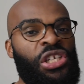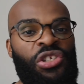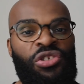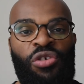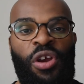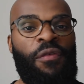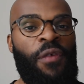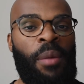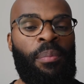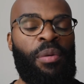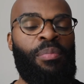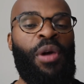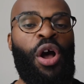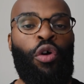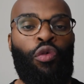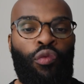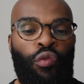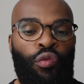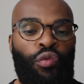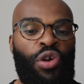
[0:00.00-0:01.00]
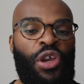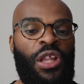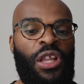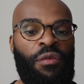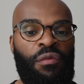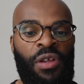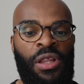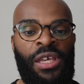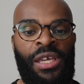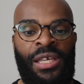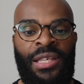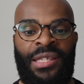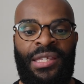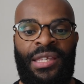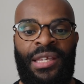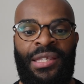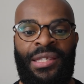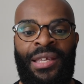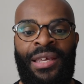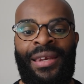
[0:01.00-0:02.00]
Trayvon Bromell, really, really
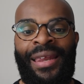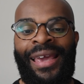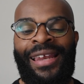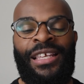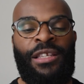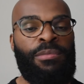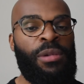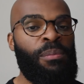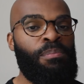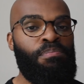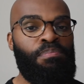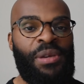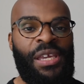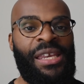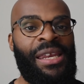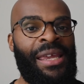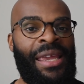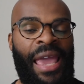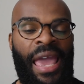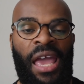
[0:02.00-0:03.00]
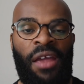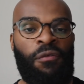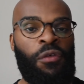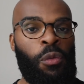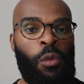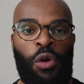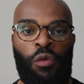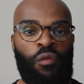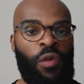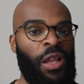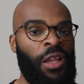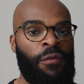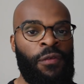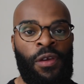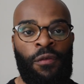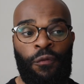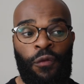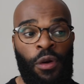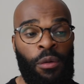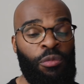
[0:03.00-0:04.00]
consistent, and he's been beating everyone
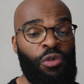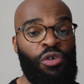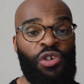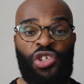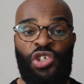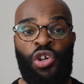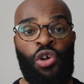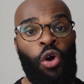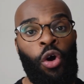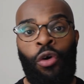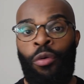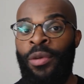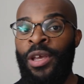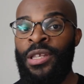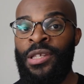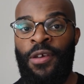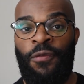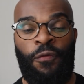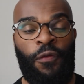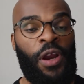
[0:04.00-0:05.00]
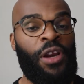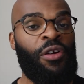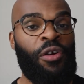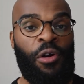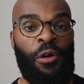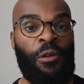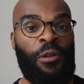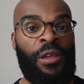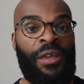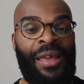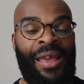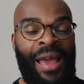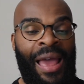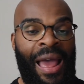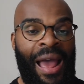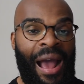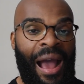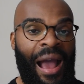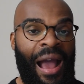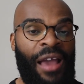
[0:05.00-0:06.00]
relevant, from Christian Coleman to Fred Kerley.
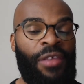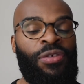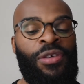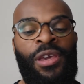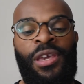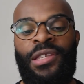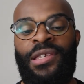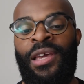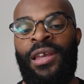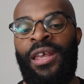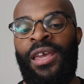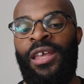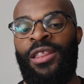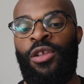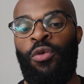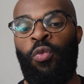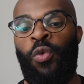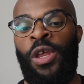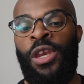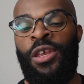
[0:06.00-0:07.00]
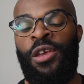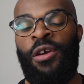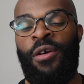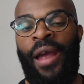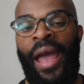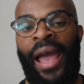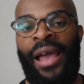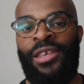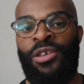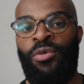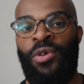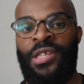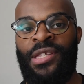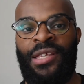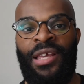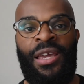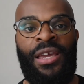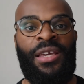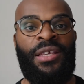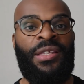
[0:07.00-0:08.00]
I think he's going to get the win here at
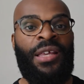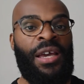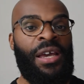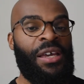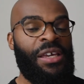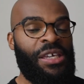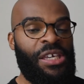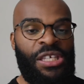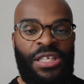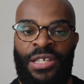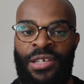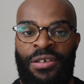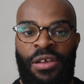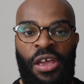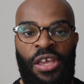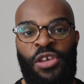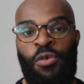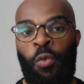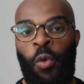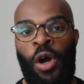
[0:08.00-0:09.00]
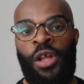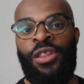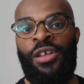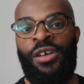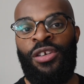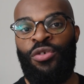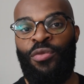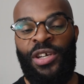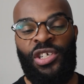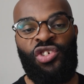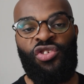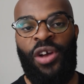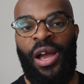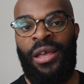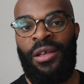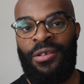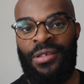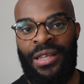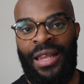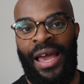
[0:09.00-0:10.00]
USA's. He won the US
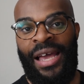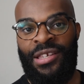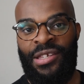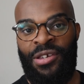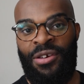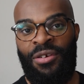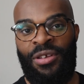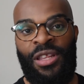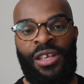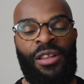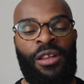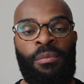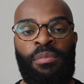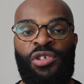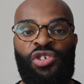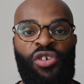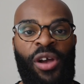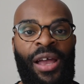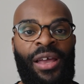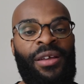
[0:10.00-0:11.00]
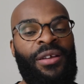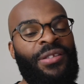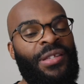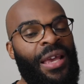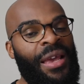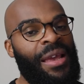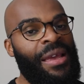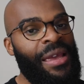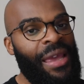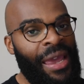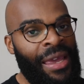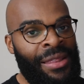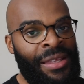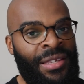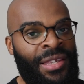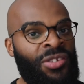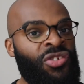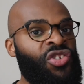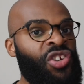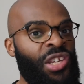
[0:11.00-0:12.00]
trials last year at the Olympic trials, and
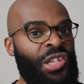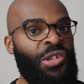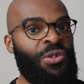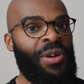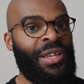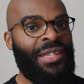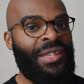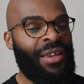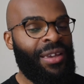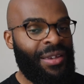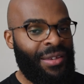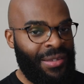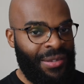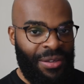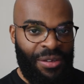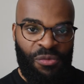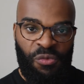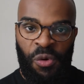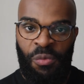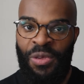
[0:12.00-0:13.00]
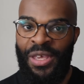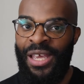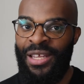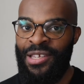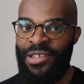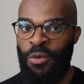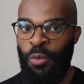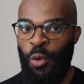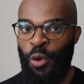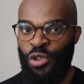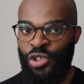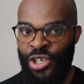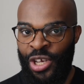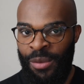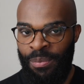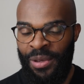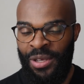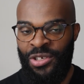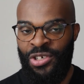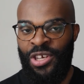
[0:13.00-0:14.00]
this is just USA's. When we get to the world
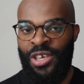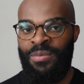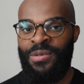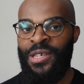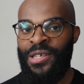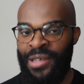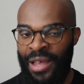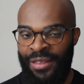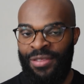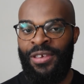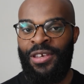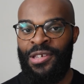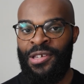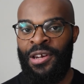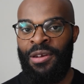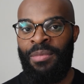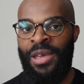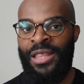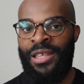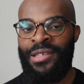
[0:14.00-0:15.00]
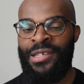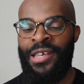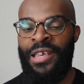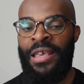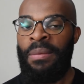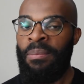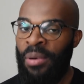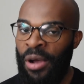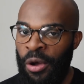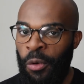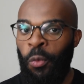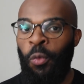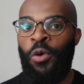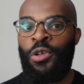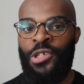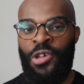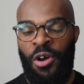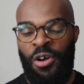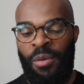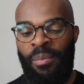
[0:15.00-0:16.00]
championships, I think he's going to make the team, but
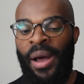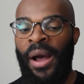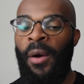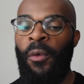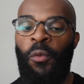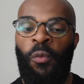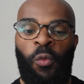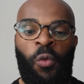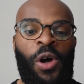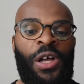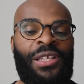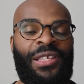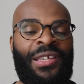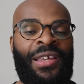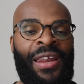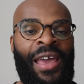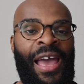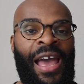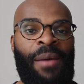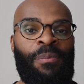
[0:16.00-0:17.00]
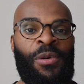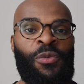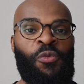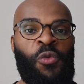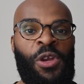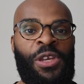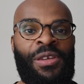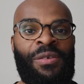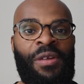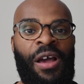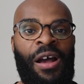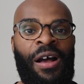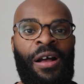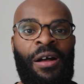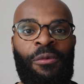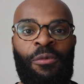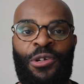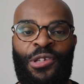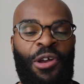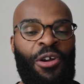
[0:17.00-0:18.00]
we'll talk about what's going to happen when
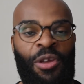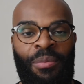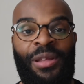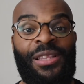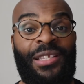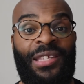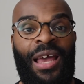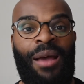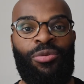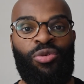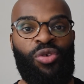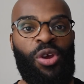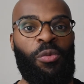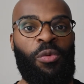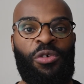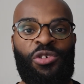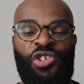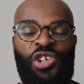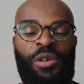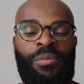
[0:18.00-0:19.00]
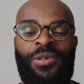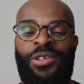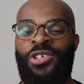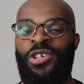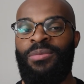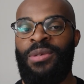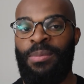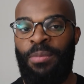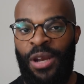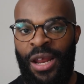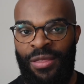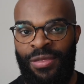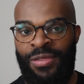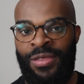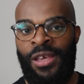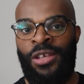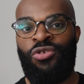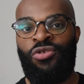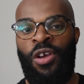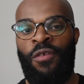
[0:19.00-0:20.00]
we're talking about the top three at world championships. But I
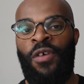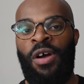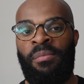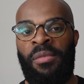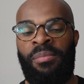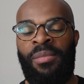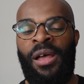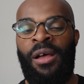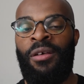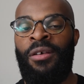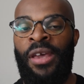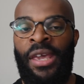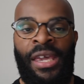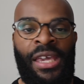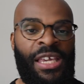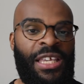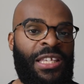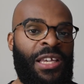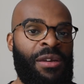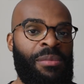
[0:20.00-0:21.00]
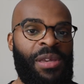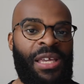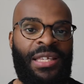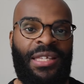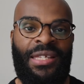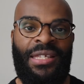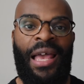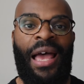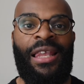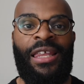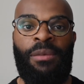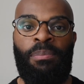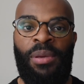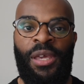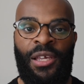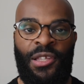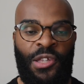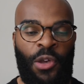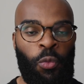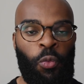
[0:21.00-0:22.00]
think Trayvon Bromell, he's going to be a solid
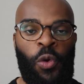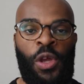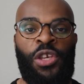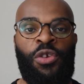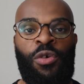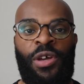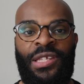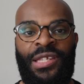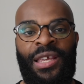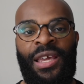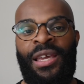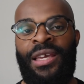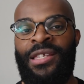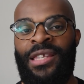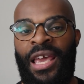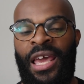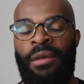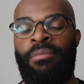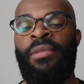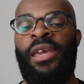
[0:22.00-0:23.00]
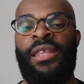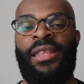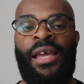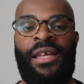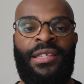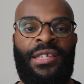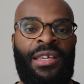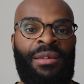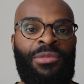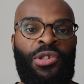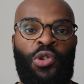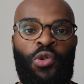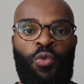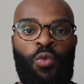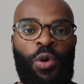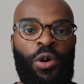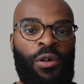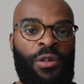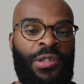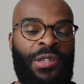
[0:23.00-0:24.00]
pick to win USA's and make that team two
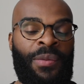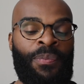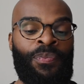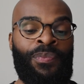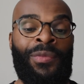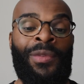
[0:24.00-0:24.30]
worlds.